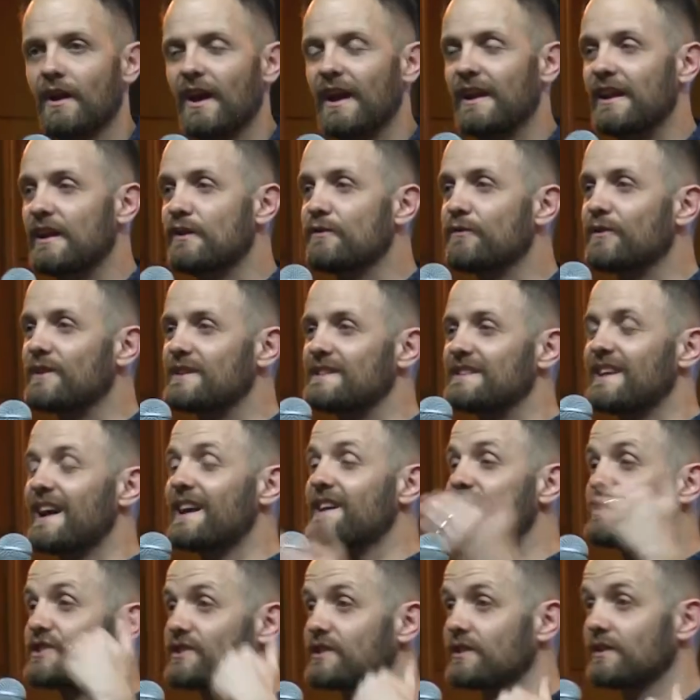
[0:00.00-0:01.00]
an
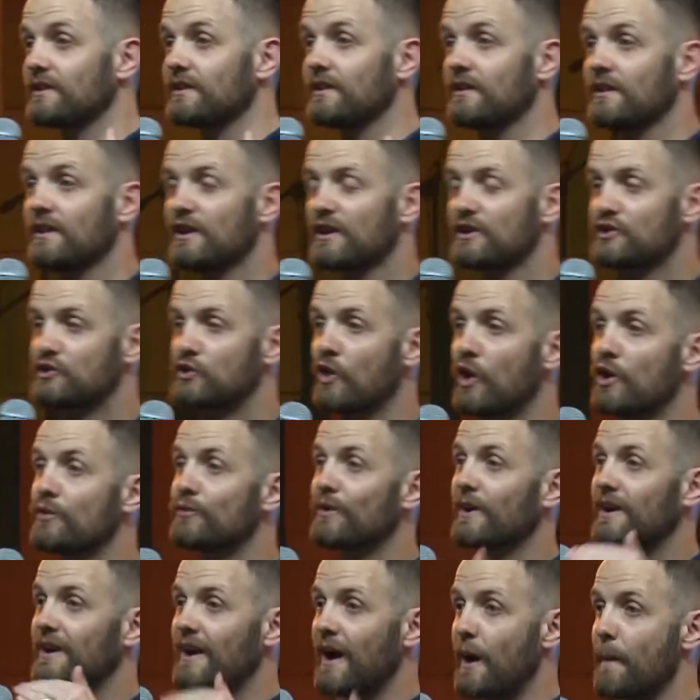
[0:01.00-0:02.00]
invitation to
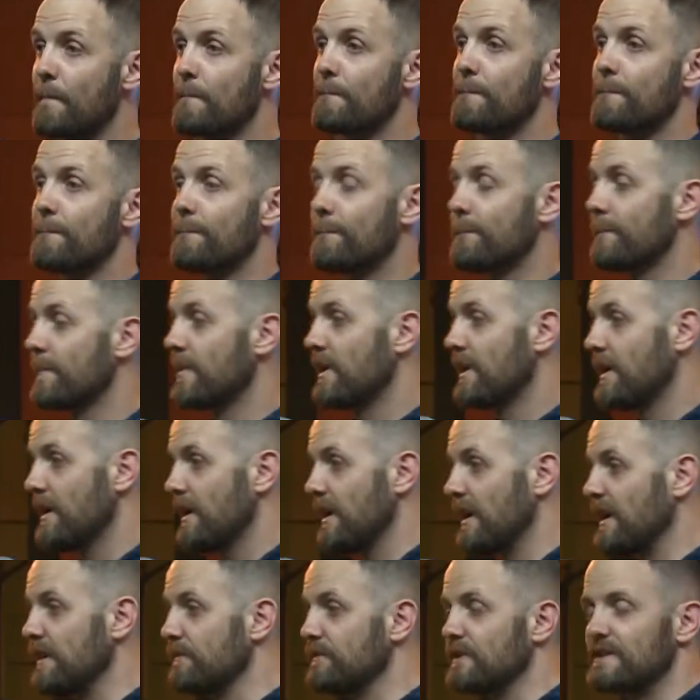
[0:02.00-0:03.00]
overcome,
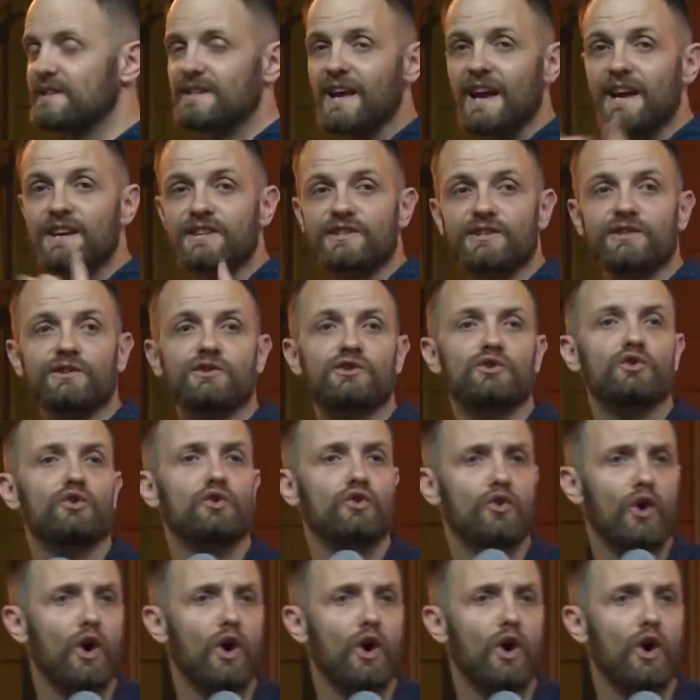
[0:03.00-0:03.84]
an invitation to